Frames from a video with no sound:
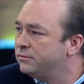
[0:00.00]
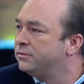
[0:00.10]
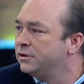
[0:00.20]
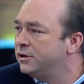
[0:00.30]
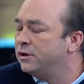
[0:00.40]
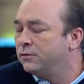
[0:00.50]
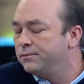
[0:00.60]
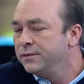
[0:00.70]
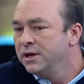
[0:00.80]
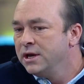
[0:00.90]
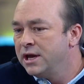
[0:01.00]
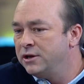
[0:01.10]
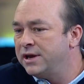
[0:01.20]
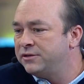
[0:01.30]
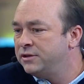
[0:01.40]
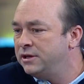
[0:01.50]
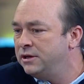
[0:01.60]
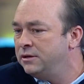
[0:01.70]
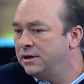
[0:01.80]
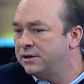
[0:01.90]
or and you get to
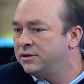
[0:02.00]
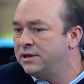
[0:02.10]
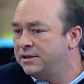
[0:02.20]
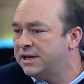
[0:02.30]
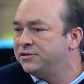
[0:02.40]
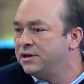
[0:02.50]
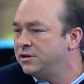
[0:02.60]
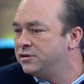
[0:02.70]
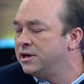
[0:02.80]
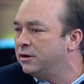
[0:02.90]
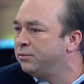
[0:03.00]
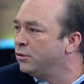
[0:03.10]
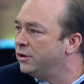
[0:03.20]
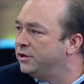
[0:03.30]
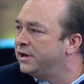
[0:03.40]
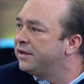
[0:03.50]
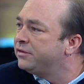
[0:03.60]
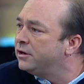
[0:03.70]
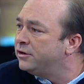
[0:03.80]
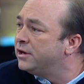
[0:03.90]
the destination airport and you
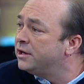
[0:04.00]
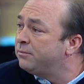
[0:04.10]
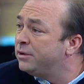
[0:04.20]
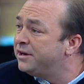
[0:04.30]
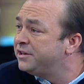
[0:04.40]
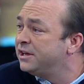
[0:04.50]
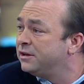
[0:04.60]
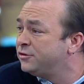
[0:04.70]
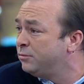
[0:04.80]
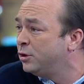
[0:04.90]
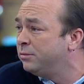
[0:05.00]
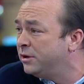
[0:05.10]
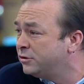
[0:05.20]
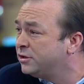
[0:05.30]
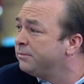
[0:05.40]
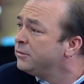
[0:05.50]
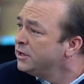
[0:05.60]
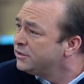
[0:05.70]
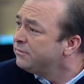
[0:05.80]
get there and you end up renting a Suburban or some